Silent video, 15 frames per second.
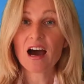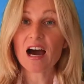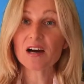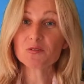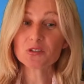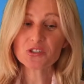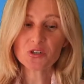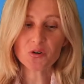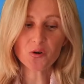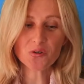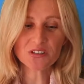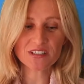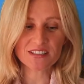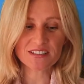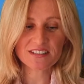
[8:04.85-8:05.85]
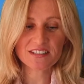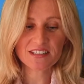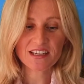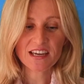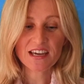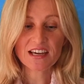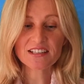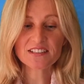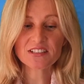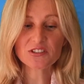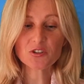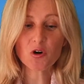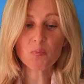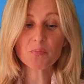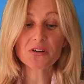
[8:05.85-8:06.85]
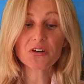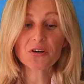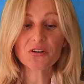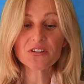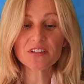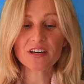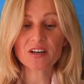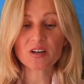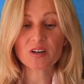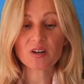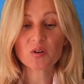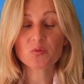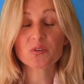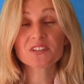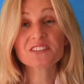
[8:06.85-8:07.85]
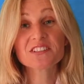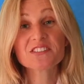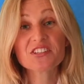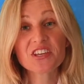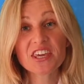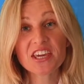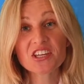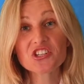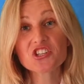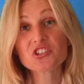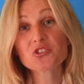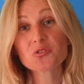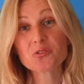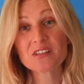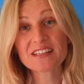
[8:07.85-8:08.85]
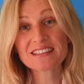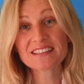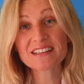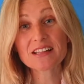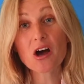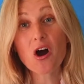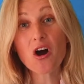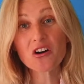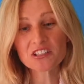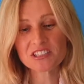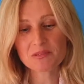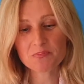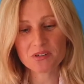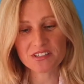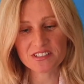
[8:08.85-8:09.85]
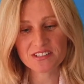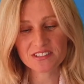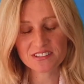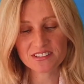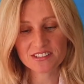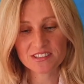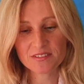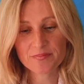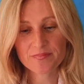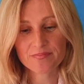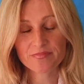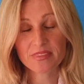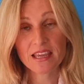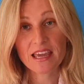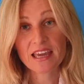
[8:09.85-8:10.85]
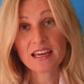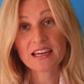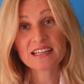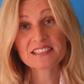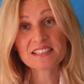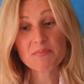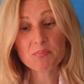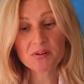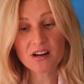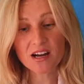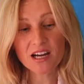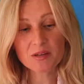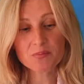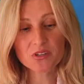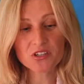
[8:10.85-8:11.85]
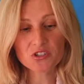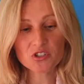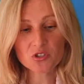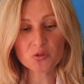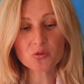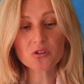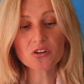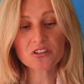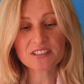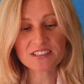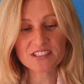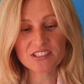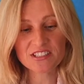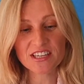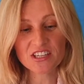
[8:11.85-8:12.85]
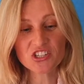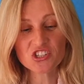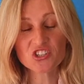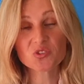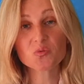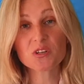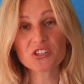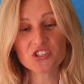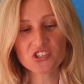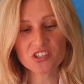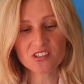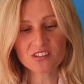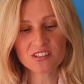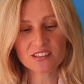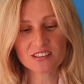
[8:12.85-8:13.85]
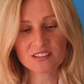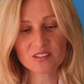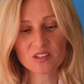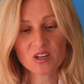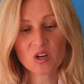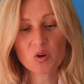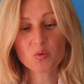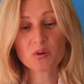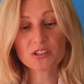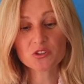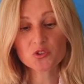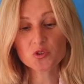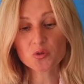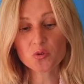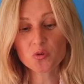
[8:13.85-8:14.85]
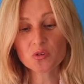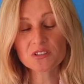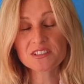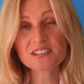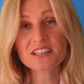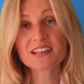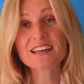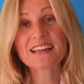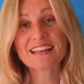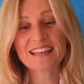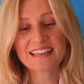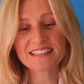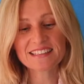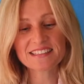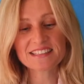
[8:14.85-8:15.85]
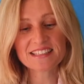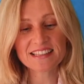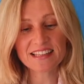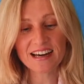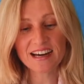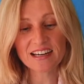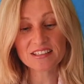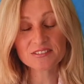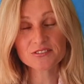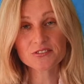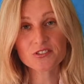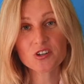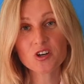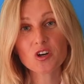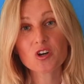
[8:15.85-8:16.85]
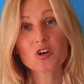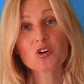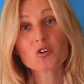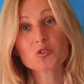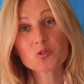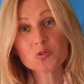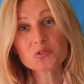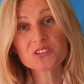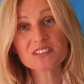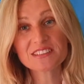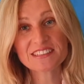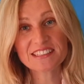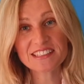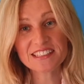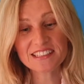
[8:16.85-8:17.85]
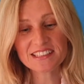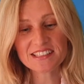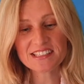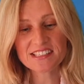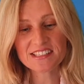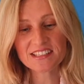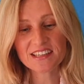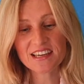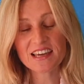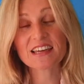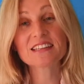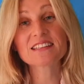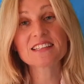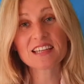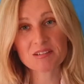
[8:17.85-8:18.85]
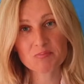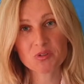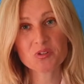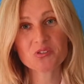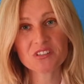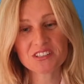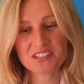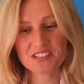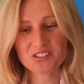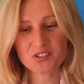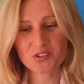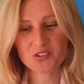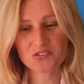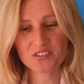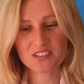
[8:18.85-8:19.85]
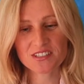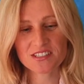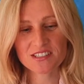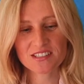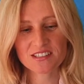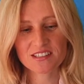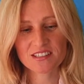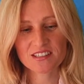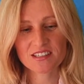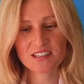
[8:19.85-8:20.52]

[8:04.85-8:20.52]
I was honored as a top learner with dedication to Little octobrists. It's a primary school organization where children were taught Lenin's life, good deeds, and community service.